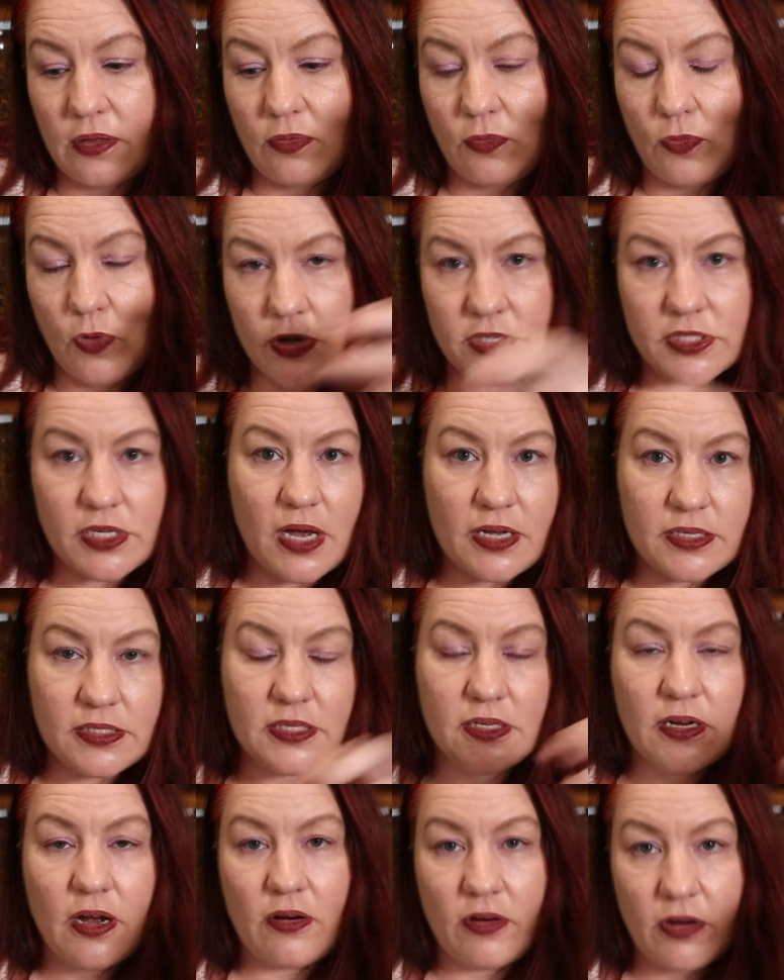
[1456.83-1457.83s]
worst case
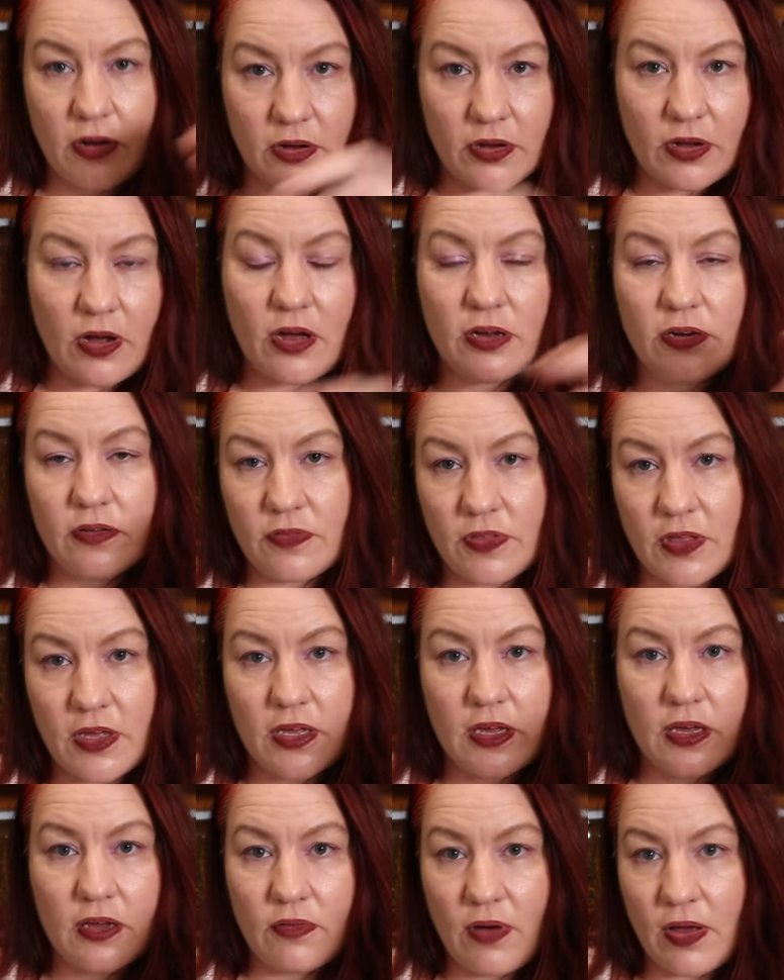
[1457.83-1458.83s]
scenario kind of
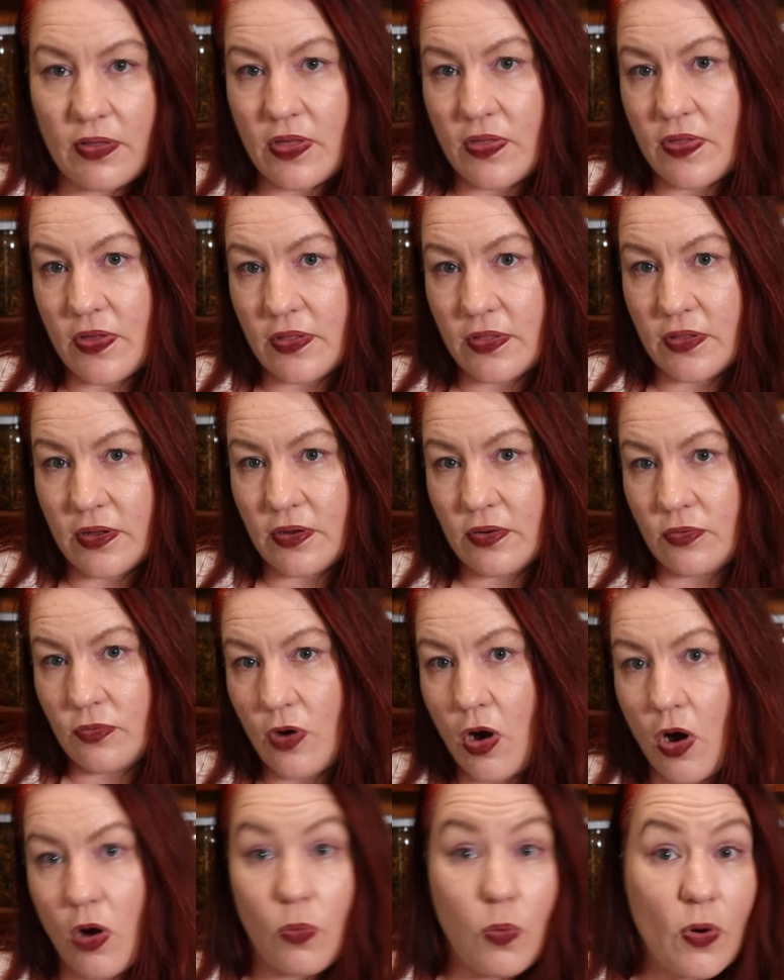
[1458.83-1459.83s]
thinking, rather than the,
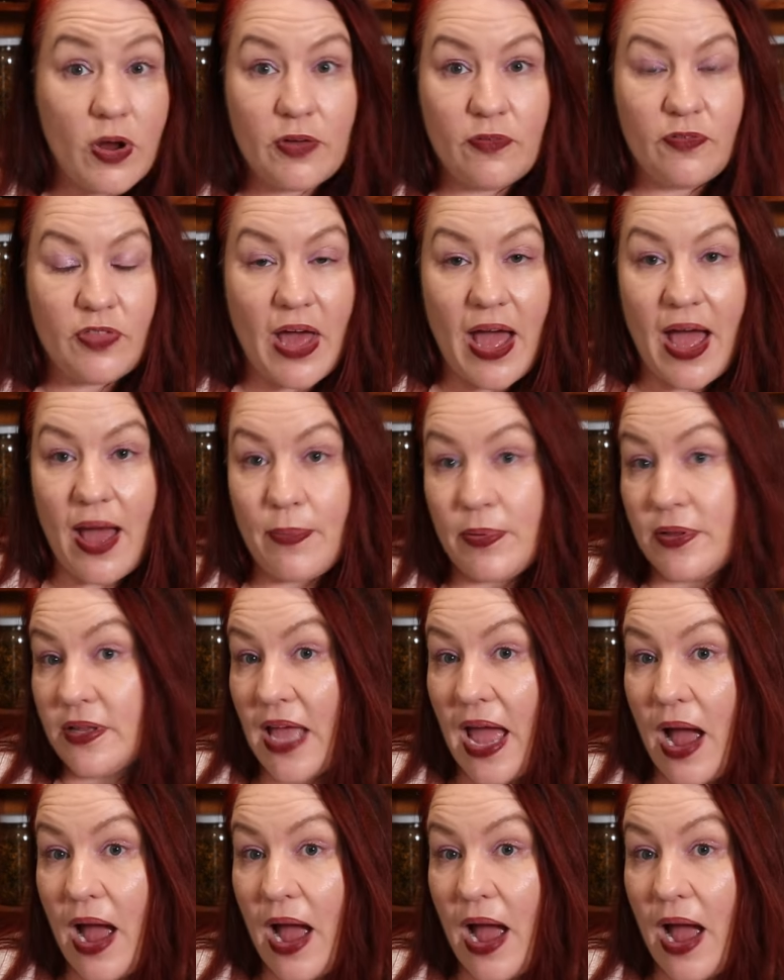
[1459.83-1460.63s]
oh, what if that happened?